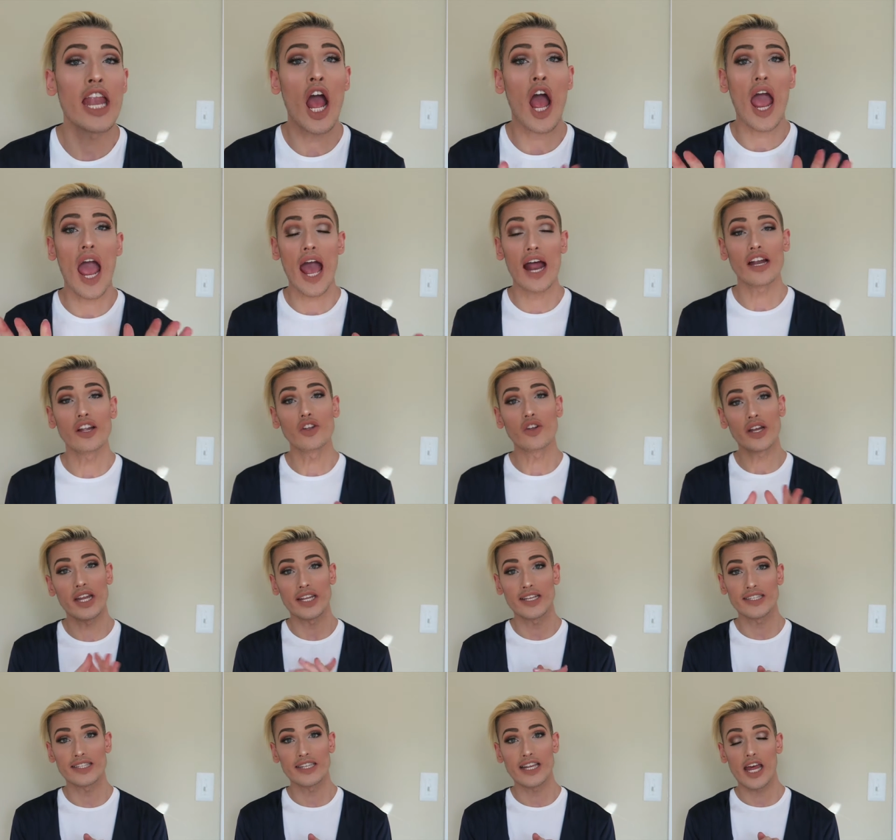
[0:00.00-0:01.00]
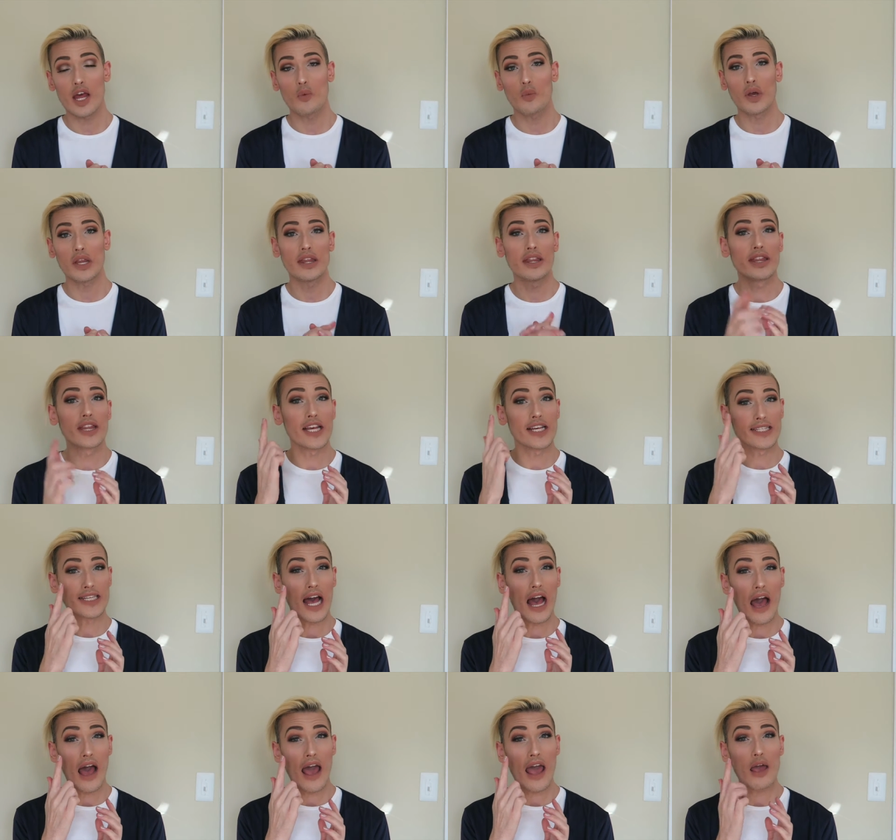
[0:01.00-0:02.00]
Now I had a little incident with this
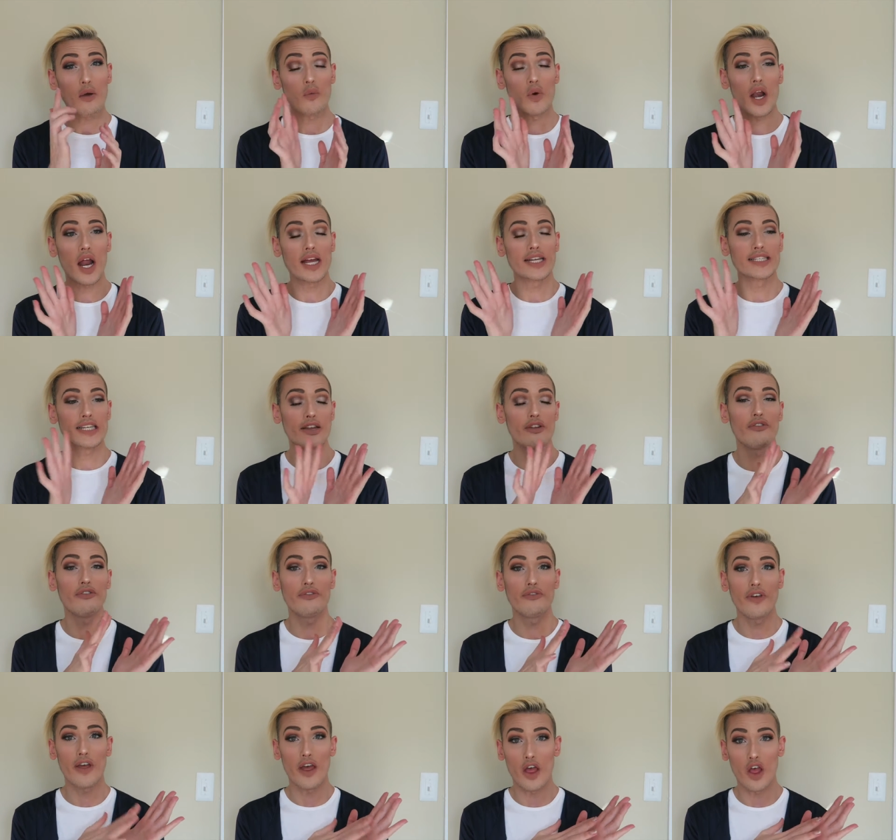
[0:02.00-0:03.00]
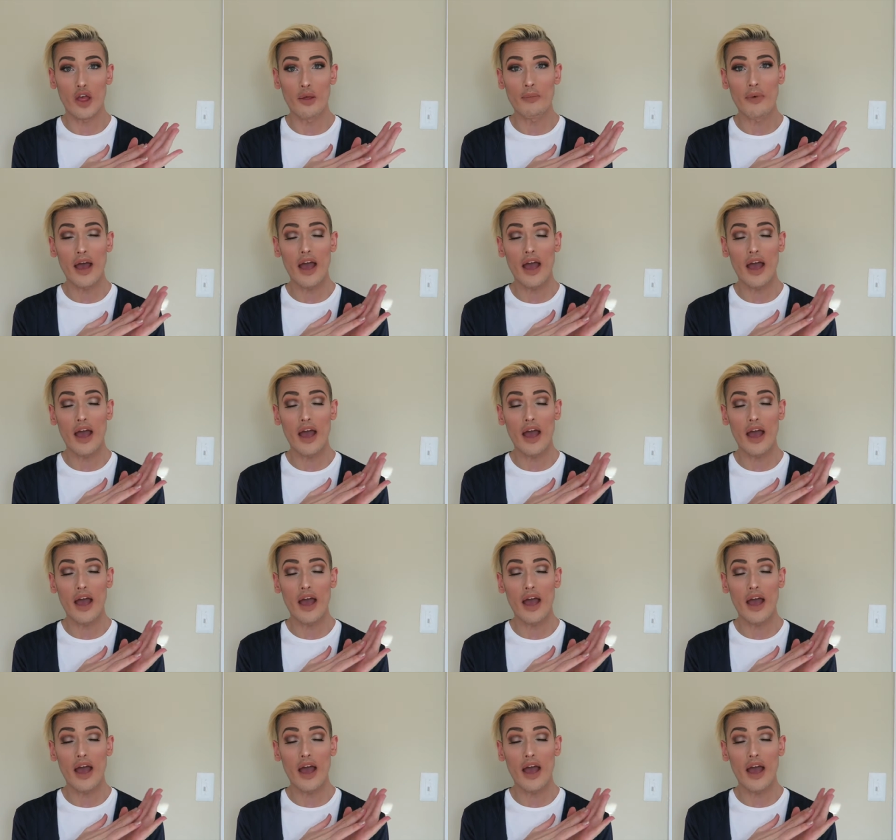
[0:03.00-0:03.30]
eye when I did film.